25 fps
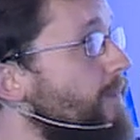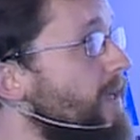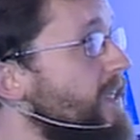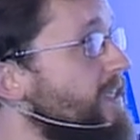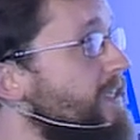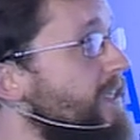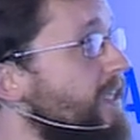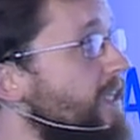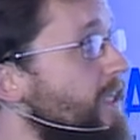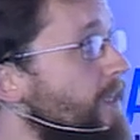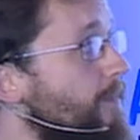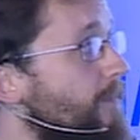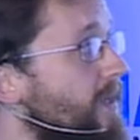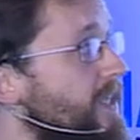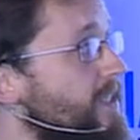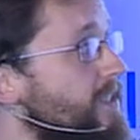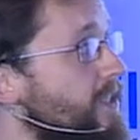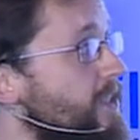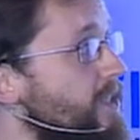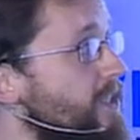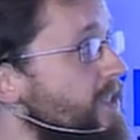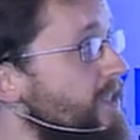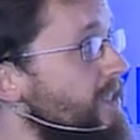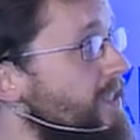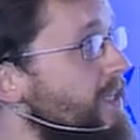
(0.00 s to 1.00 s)
by sending
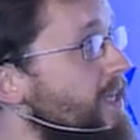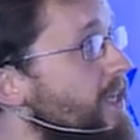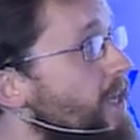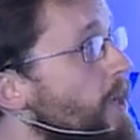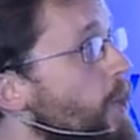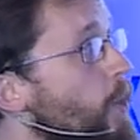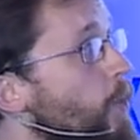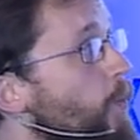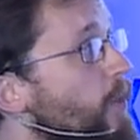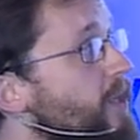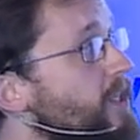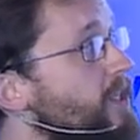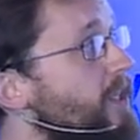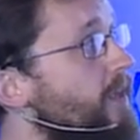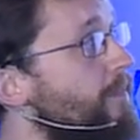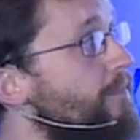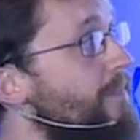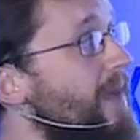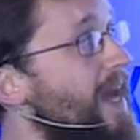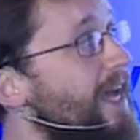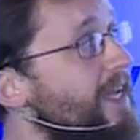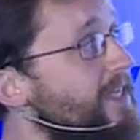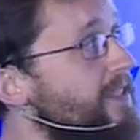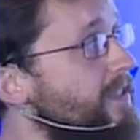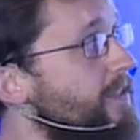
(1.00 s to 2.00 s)
messages which are
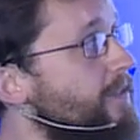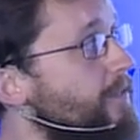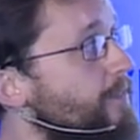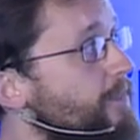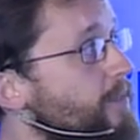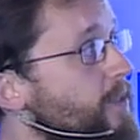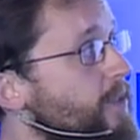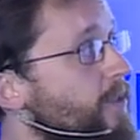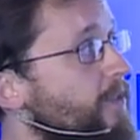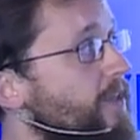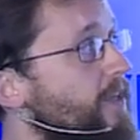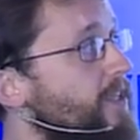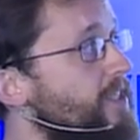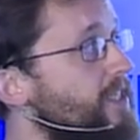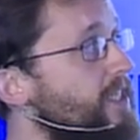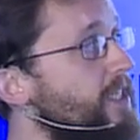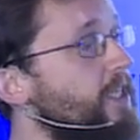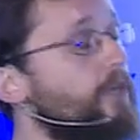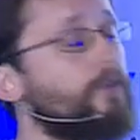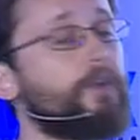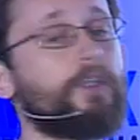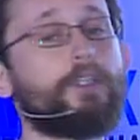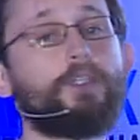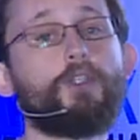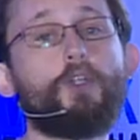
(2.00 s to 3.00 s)
masked, so they're
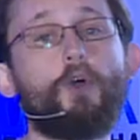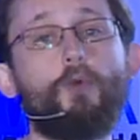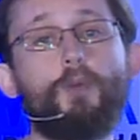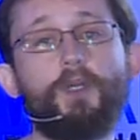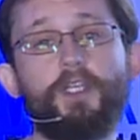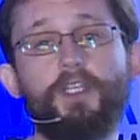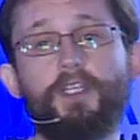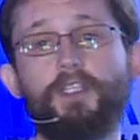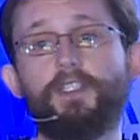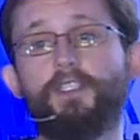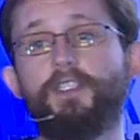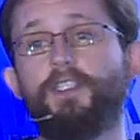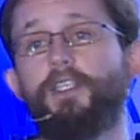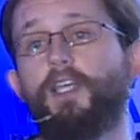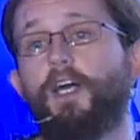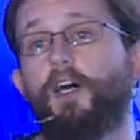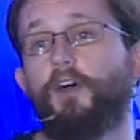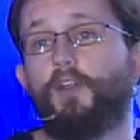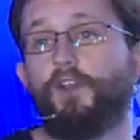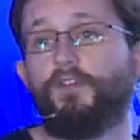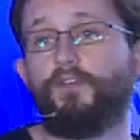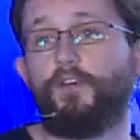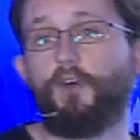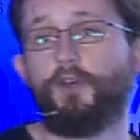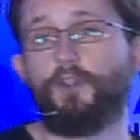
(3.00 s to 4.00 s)
secret, nobody can see how
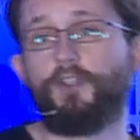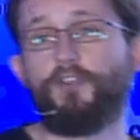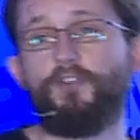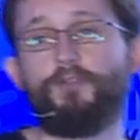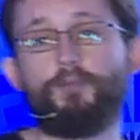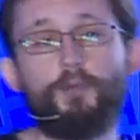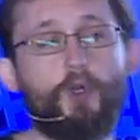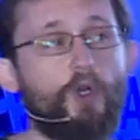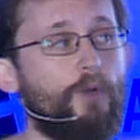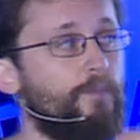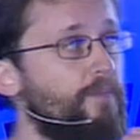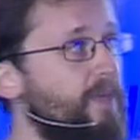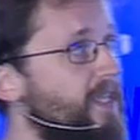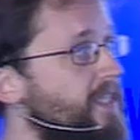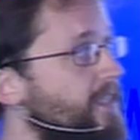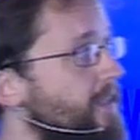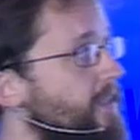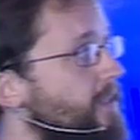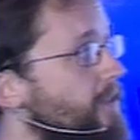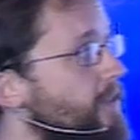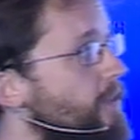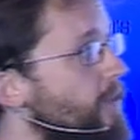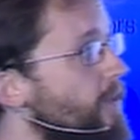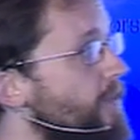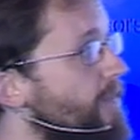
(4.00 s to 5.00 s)
you vote. You've committed
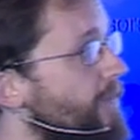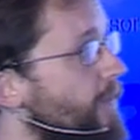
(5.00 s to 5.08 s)
to the